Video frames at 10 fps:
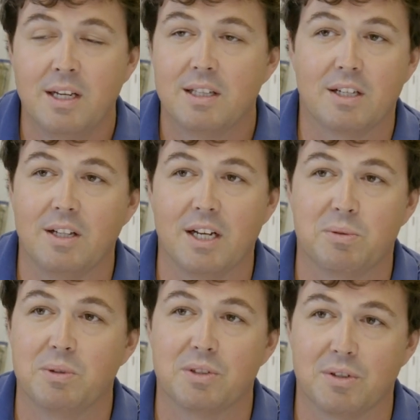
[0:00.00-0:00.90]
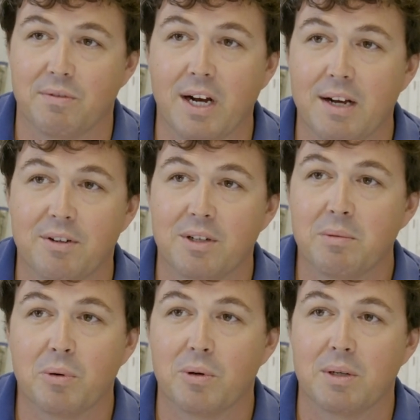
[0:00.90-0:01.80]
the class wouldn't survive on
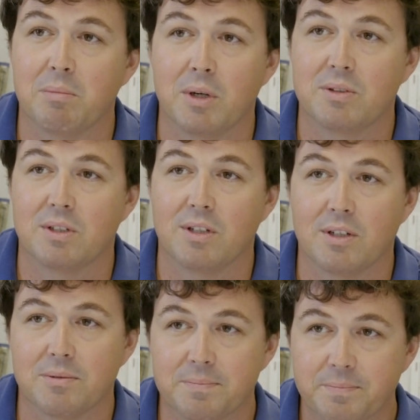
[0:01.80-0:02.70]
importing boats alone.